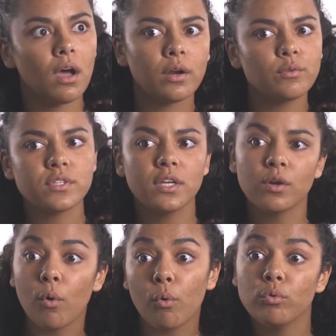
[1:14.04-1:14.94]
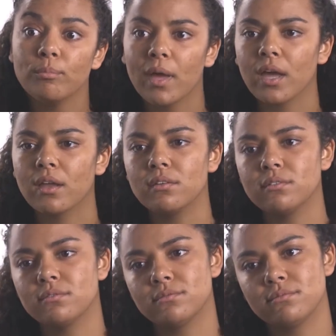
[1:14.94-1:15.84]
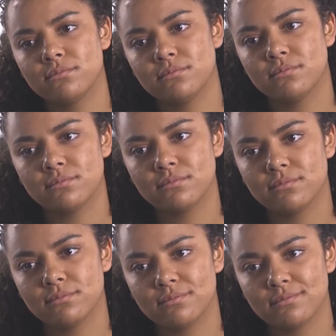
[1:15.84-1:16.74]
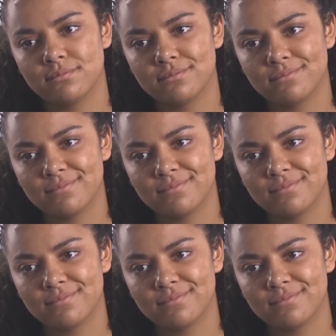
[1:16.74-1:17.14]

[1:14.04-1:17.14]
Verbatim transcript: I don't see an old man. Thanks.